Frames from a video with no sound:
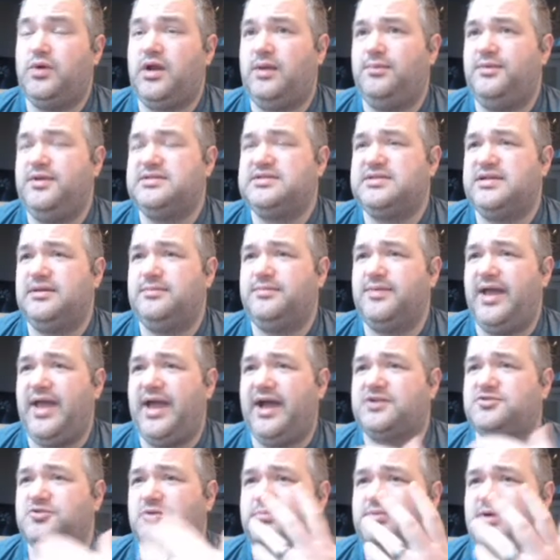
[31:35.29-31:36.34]
using in my
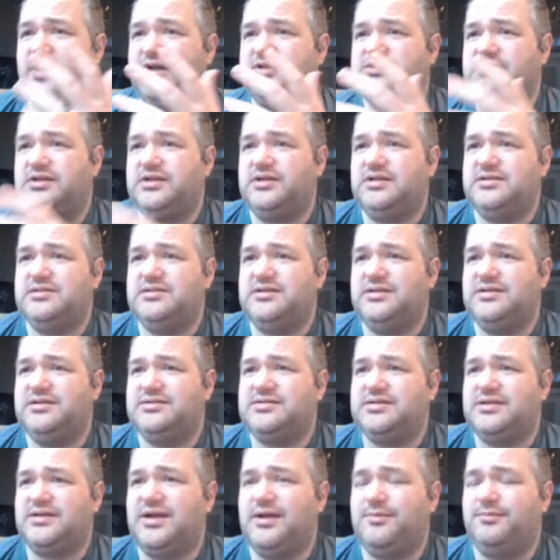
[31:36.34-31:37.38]
actual project
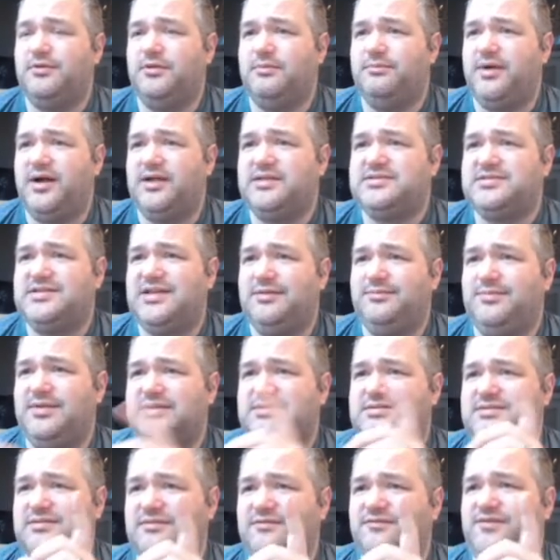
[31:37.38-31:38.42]
is a couple of mod
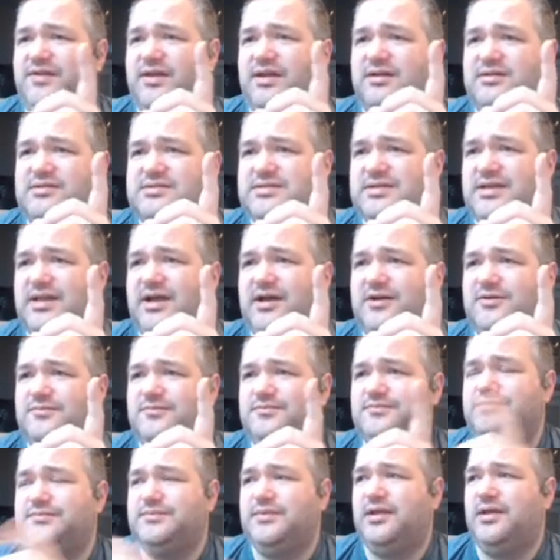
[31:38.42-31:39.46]
statements that figures it
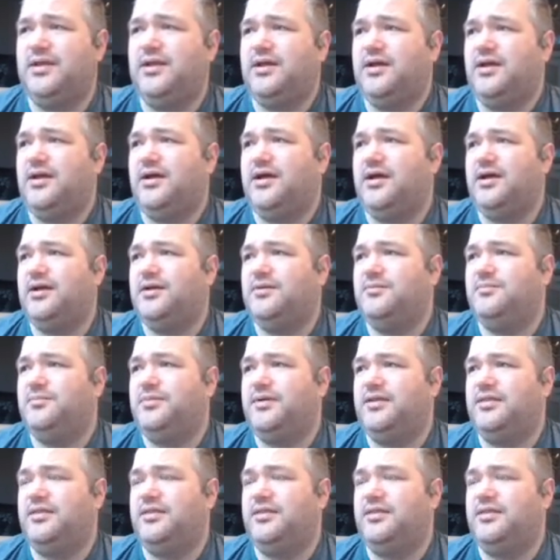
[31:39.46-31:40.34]
out. But